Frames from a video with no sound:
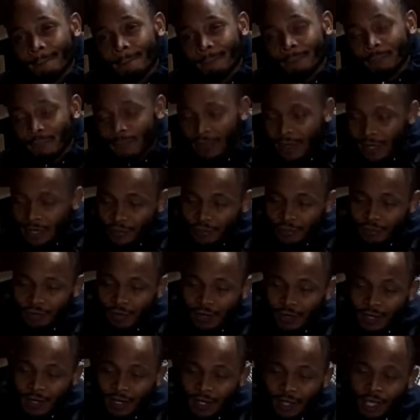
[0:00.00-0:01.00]
Best
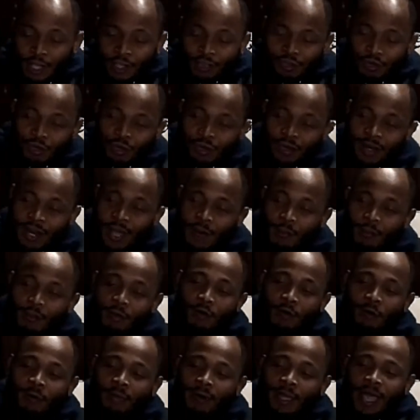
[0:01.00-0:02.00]
friend. So on that, we're
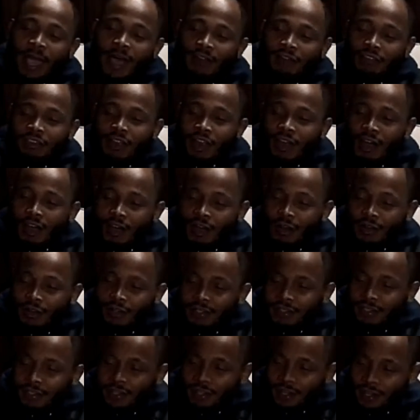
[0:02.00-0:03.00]
going to be out, y'all.
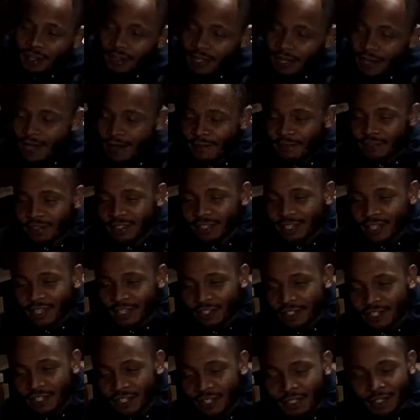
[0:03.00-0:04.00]
This is another
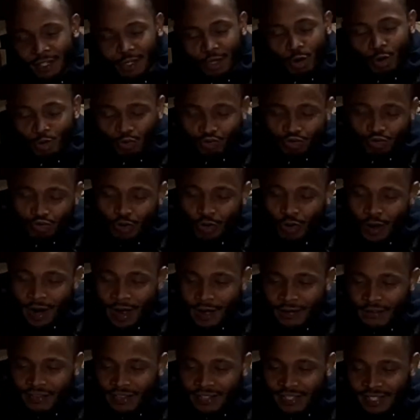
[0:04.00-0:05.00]
conversation, cultural
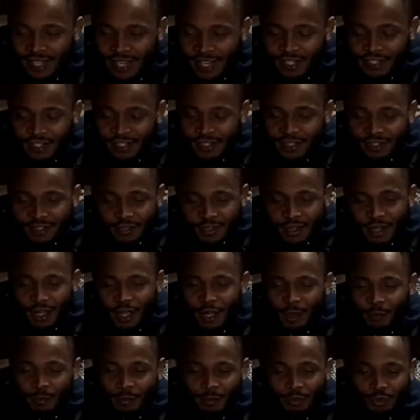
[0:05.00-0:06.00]
conversations
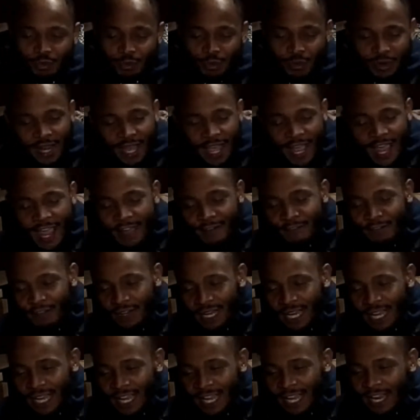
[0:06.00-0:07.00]
between the
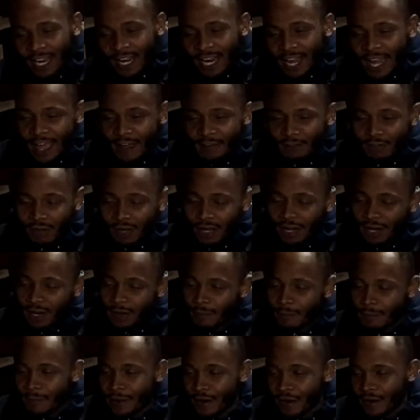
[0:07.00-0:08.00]
African
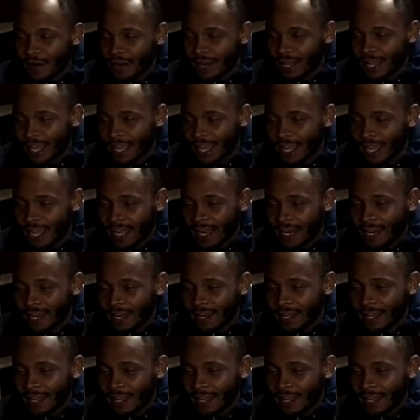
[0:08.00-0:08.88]
American.